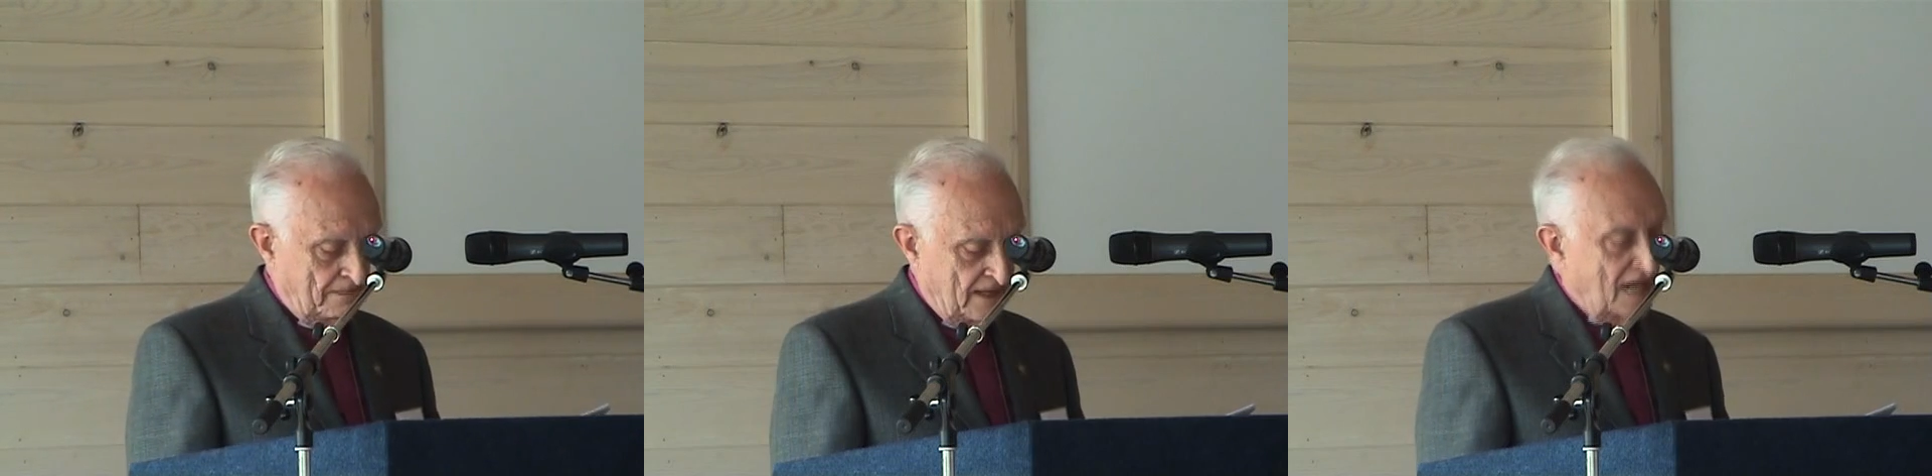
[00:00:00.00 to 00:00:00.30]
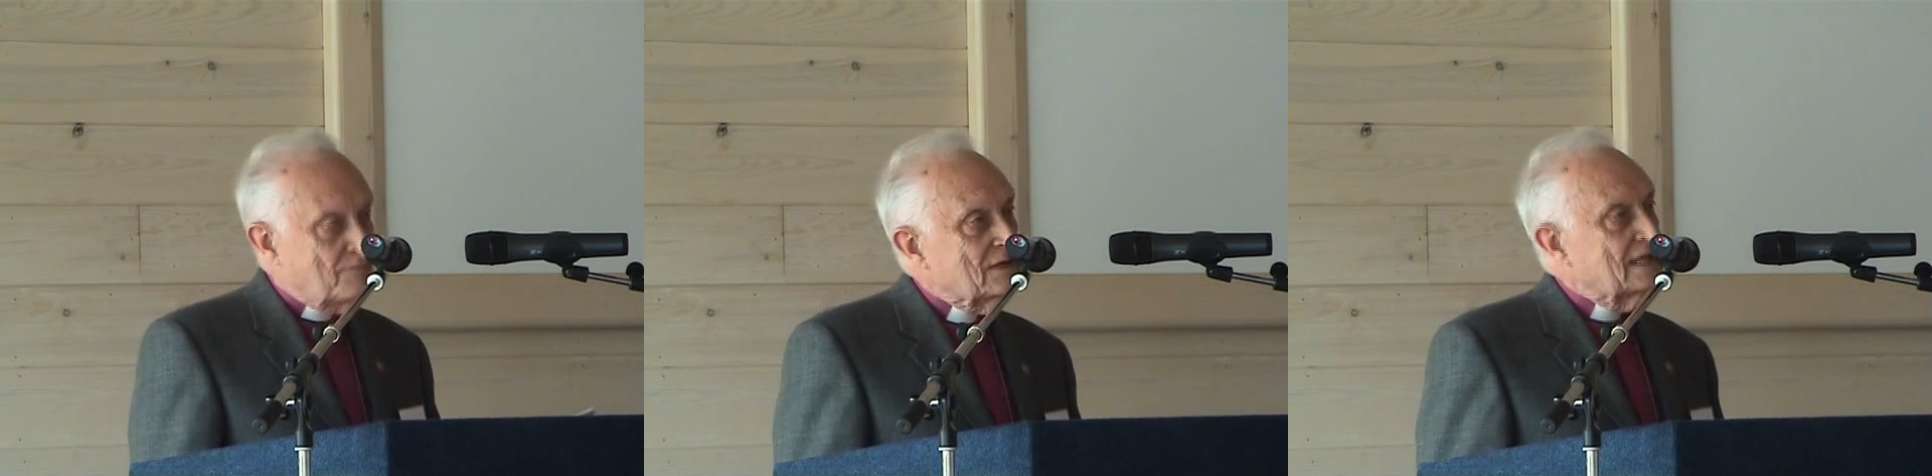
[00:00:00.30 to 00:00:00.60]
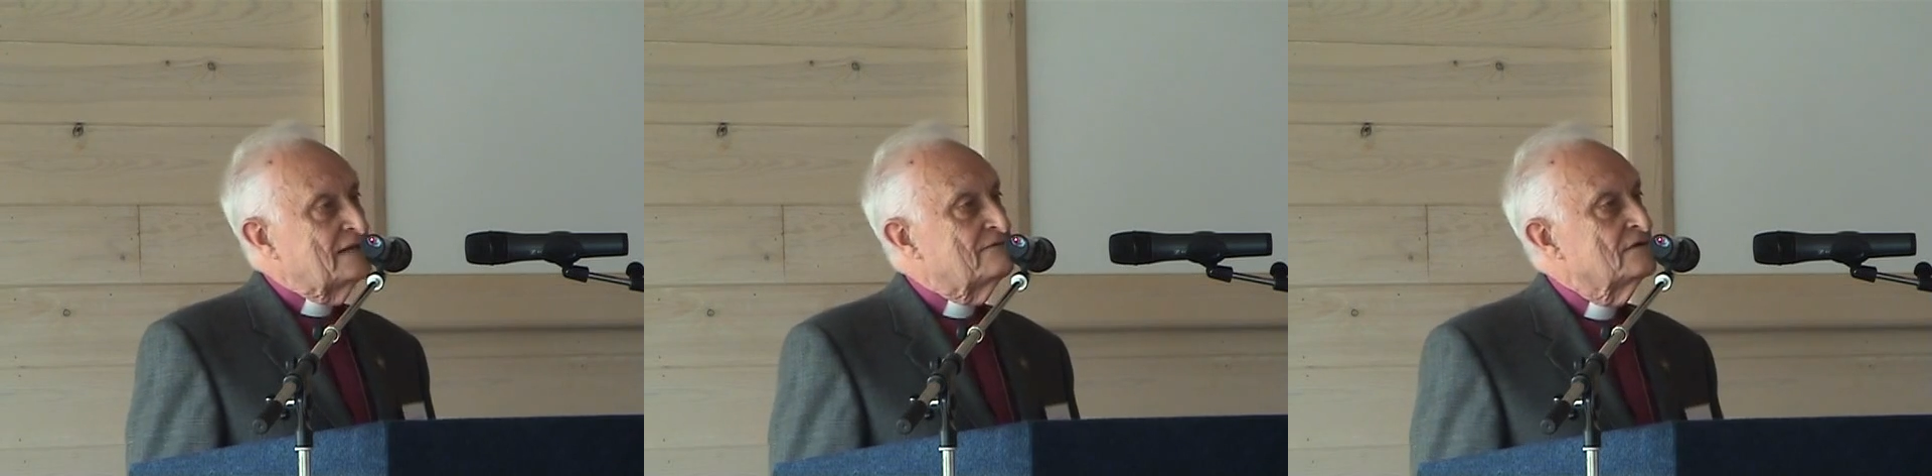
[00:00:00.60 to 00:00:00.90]
I
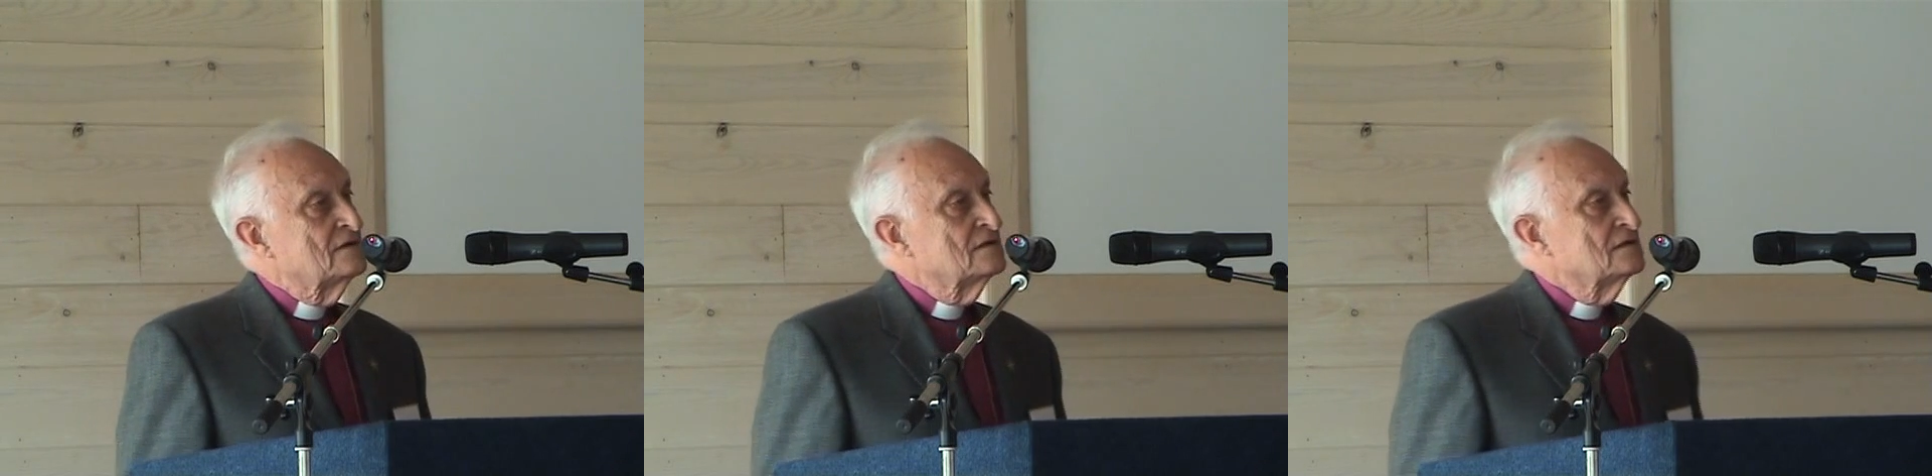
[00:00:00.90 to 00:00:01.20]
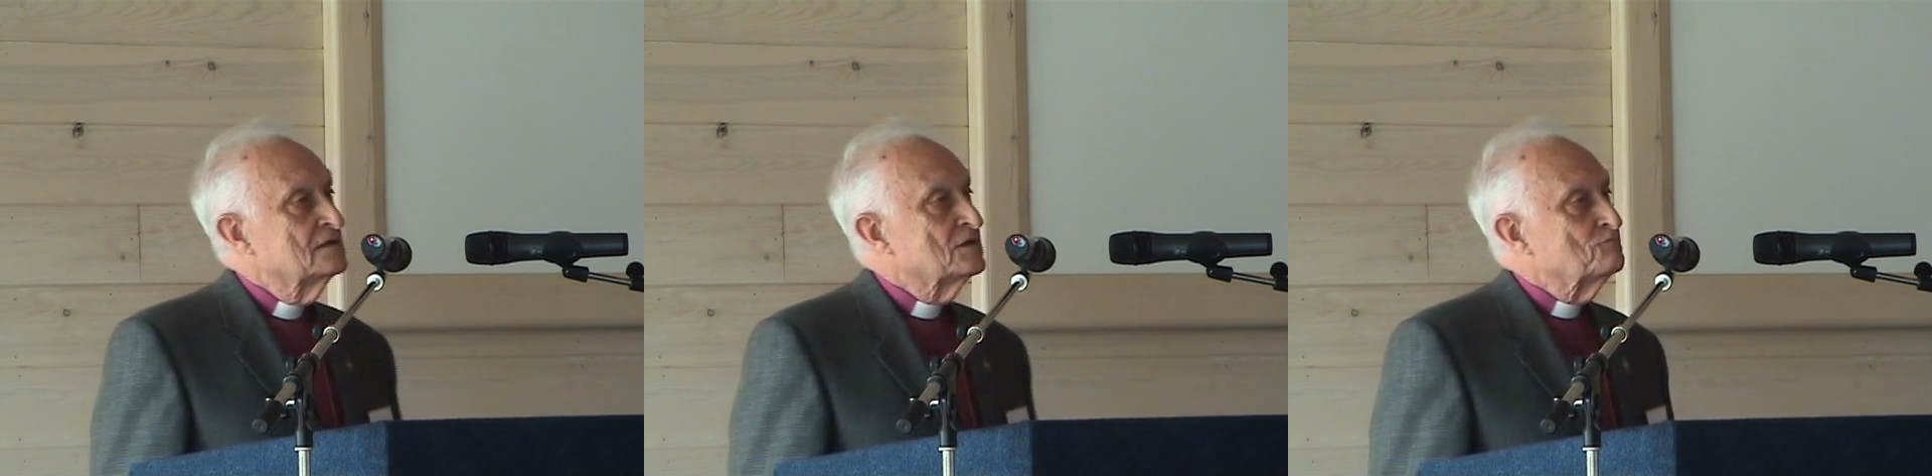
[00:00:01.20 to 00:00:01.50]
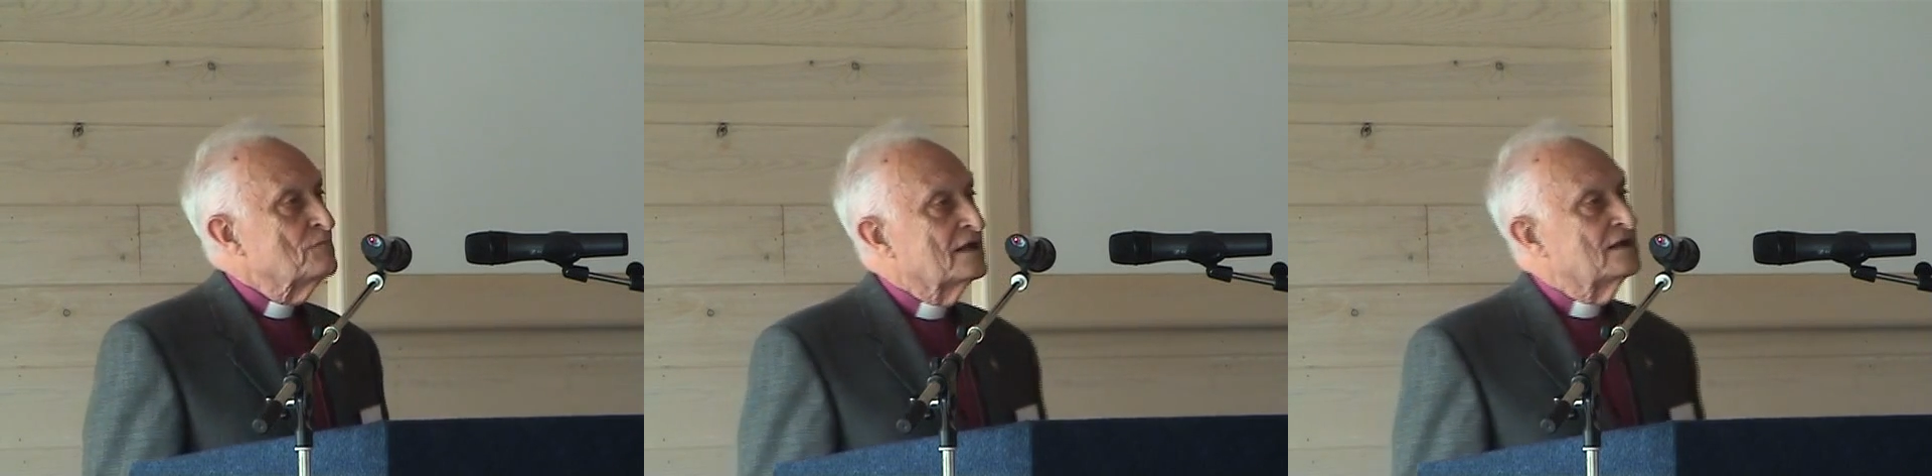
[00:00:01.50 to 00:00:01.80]
believe that
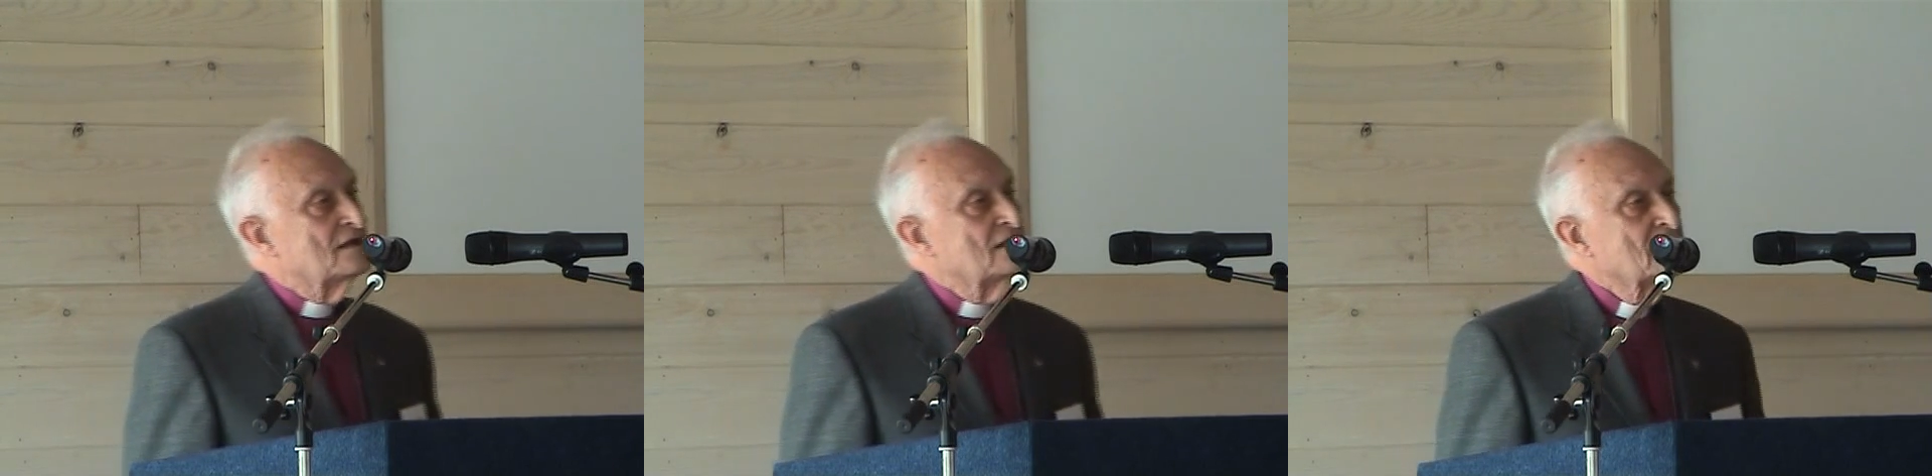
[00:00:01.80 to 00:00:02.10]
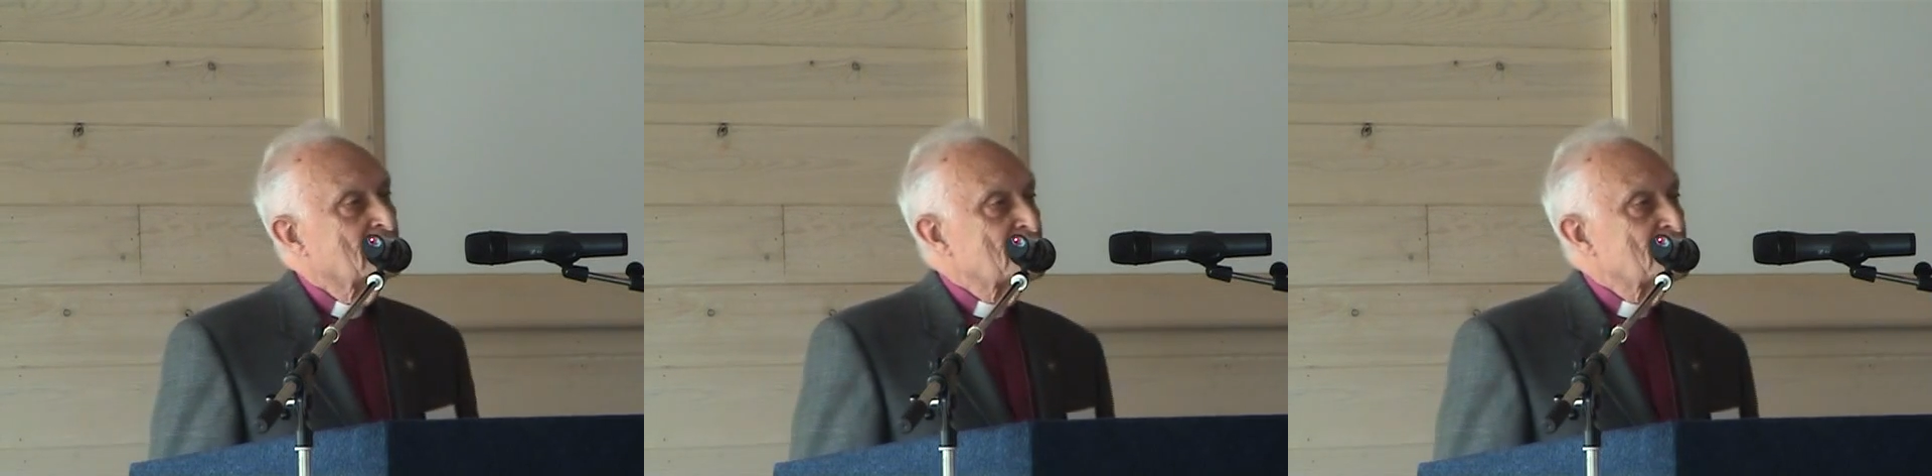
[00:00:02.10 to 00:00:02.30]
money